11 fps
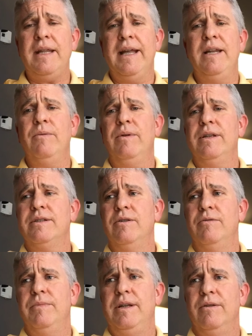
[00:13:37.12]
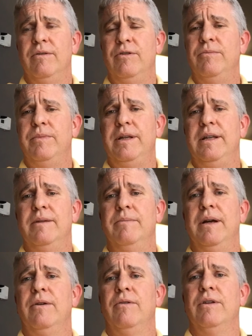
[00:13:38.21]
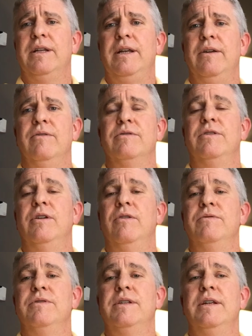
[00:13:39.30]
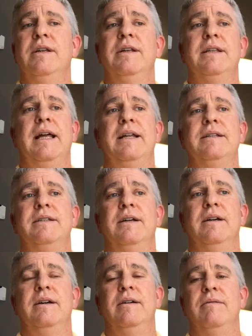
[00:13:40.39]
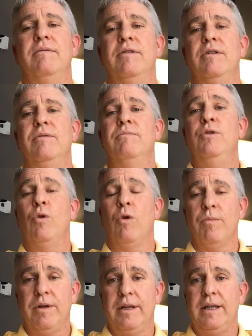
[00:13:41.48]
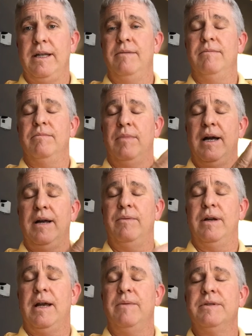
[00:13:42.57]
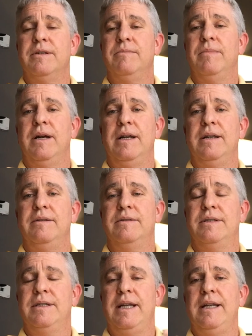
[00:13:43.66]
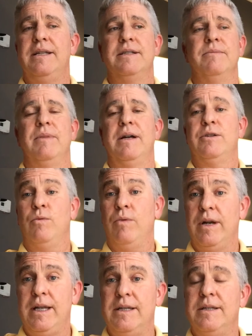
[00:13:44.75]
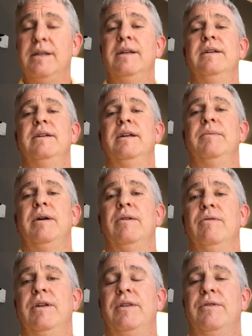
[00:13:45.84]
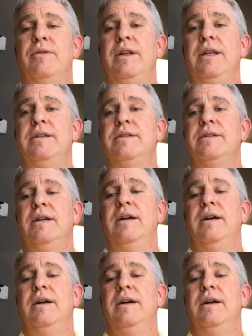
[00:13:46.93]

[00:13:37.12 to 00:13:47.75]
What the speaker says: anyone that's known me or knew me in my early years knows that normally when I was in my teens and my 20s and my early 30s,